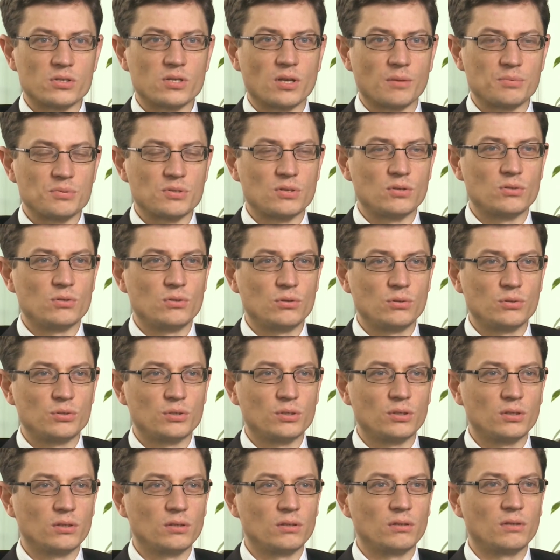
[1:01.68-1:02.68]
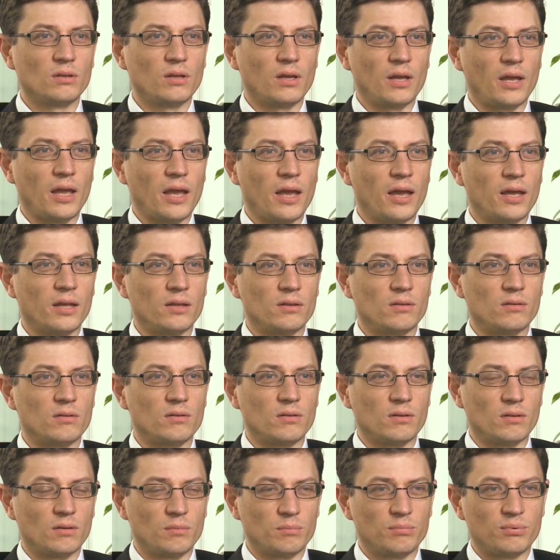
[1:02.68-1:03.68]
substitution and
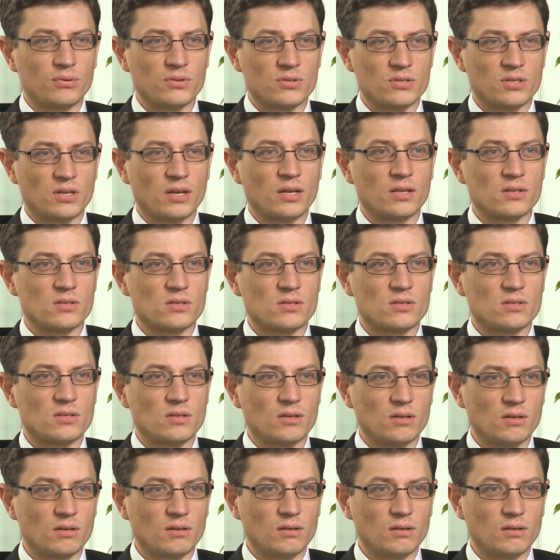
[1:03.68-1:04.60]
presents